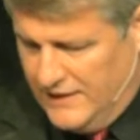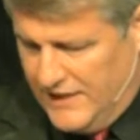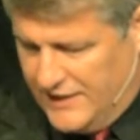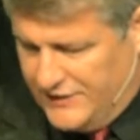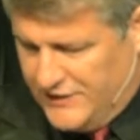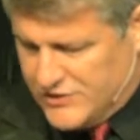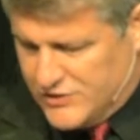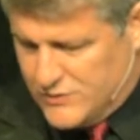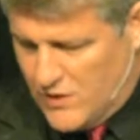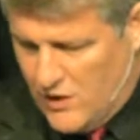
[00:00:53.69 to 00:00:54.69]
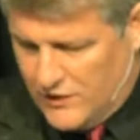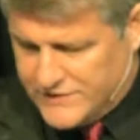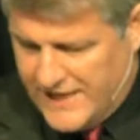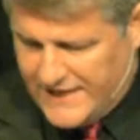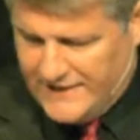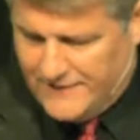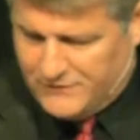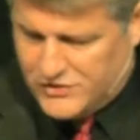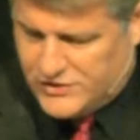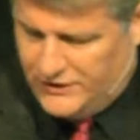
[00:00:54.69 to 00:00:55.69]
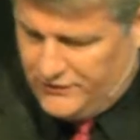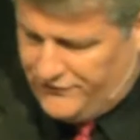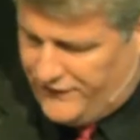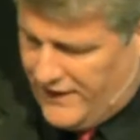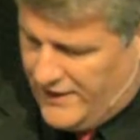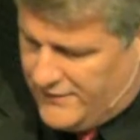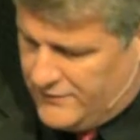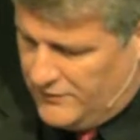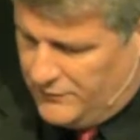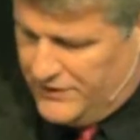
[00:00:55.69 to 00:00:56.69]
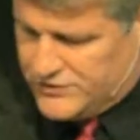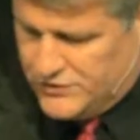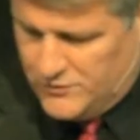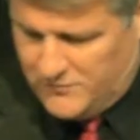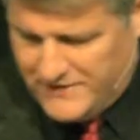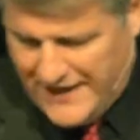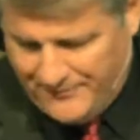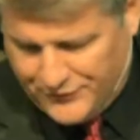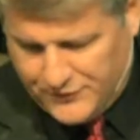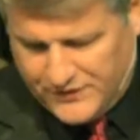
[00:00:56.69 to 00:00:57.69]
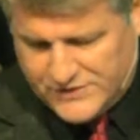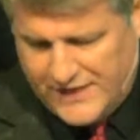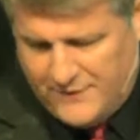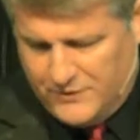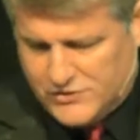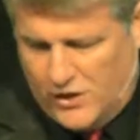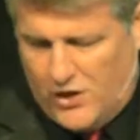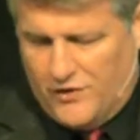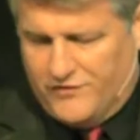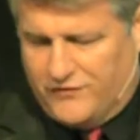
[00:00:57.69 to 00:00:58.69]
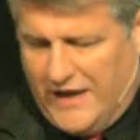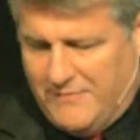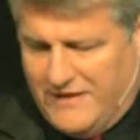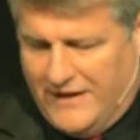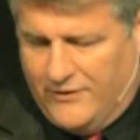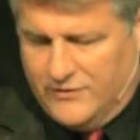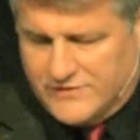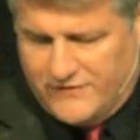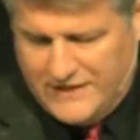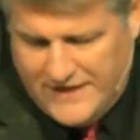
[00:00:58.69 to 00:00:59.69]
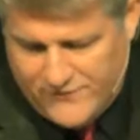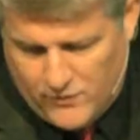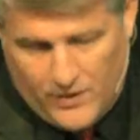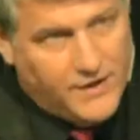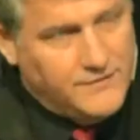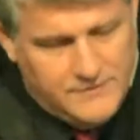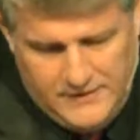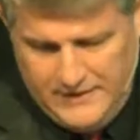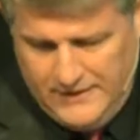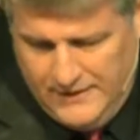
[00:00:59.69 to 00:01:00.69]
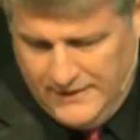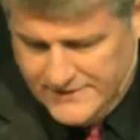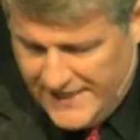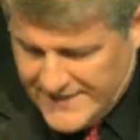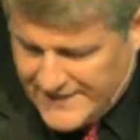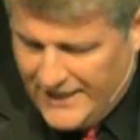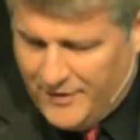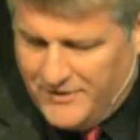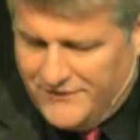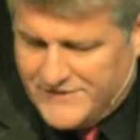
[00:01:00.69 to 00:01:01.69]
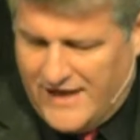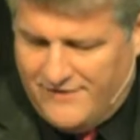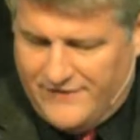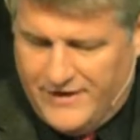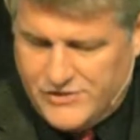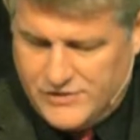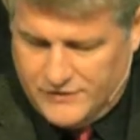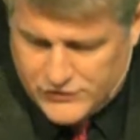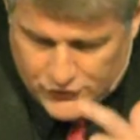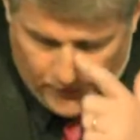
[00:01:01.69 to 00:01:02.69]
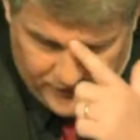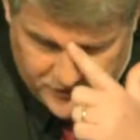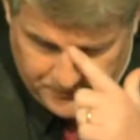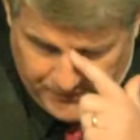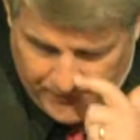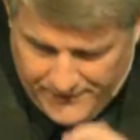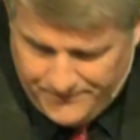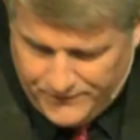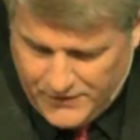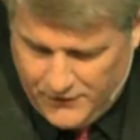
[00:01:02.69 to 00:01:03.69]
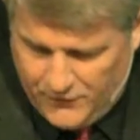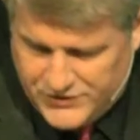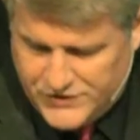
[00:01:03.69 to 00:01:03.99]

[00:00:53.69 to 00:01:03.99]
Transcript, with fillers: In addition to all, taking up the shield of faith, with which you will be able to extinguish all the flaming arrows of the evil one Take the helmet of salvation, the sword of the Spirit, which